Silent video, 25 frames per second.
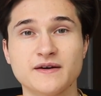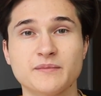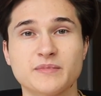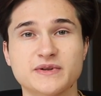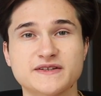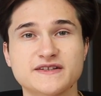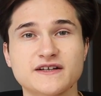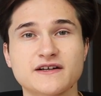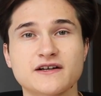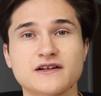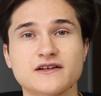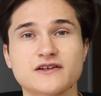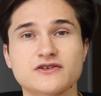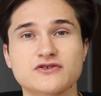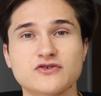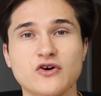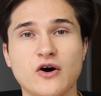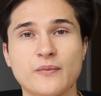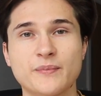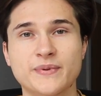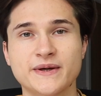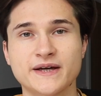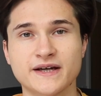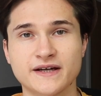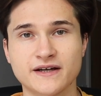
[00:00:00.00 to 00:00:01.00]
particular
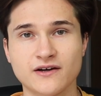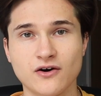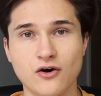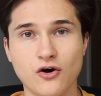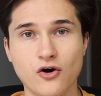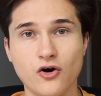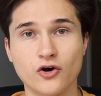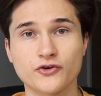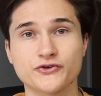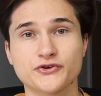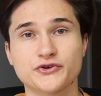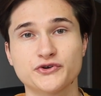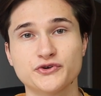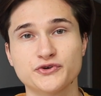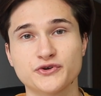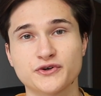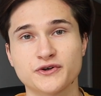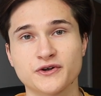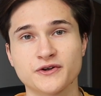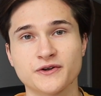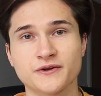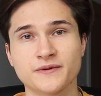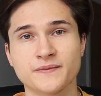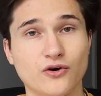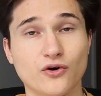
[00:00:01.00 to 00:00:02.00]
topic on
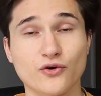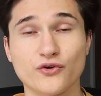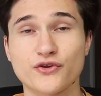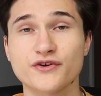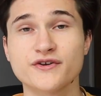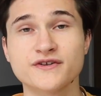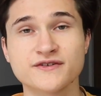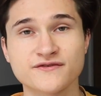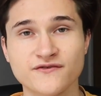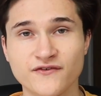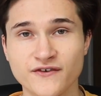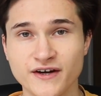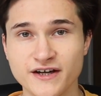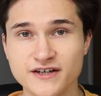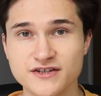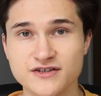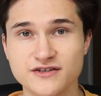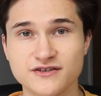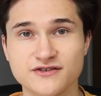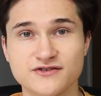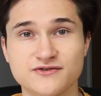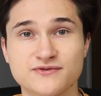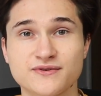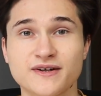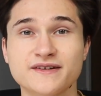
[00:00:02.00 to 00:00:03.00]
Google. All the information
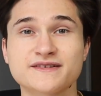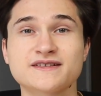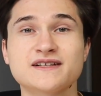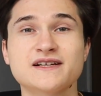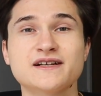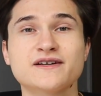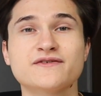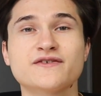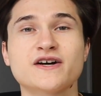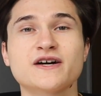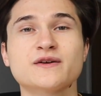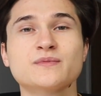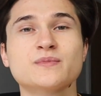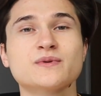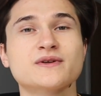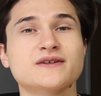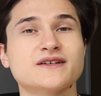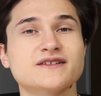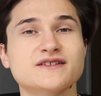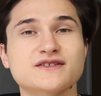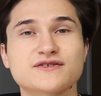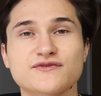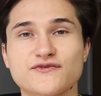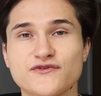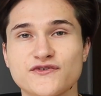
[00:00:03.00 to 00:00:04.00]
is readily available and
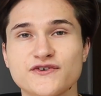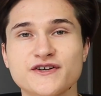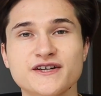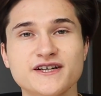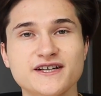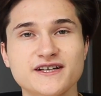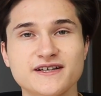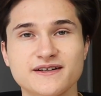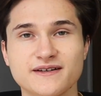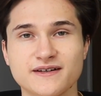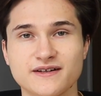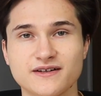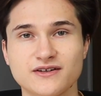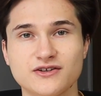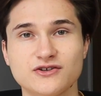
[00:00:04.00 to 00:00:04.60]
it's free.